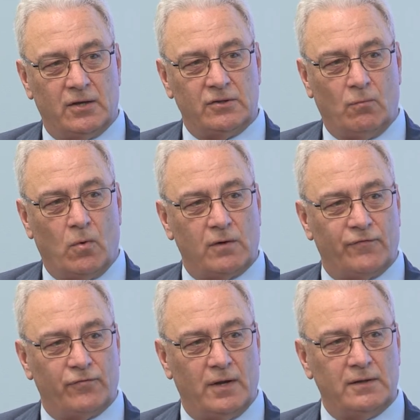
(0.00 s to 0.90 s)
on the
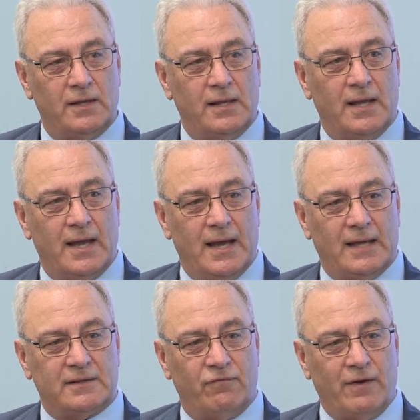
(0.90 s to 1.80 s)
waterfront
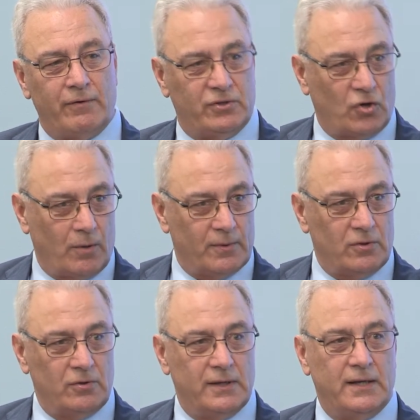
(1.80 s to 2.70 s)
at the ferry
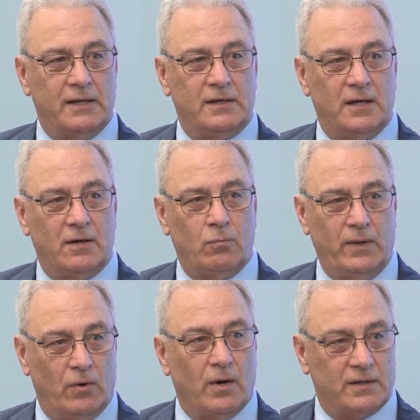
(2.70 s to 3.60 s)
terminal in
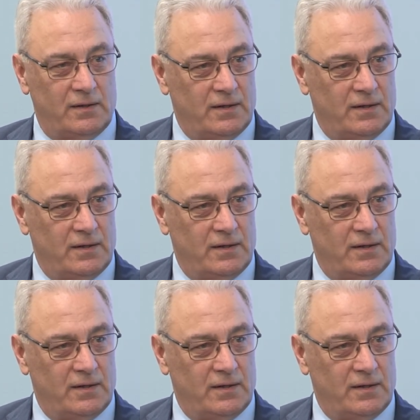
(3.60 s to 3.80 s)
Weehawken.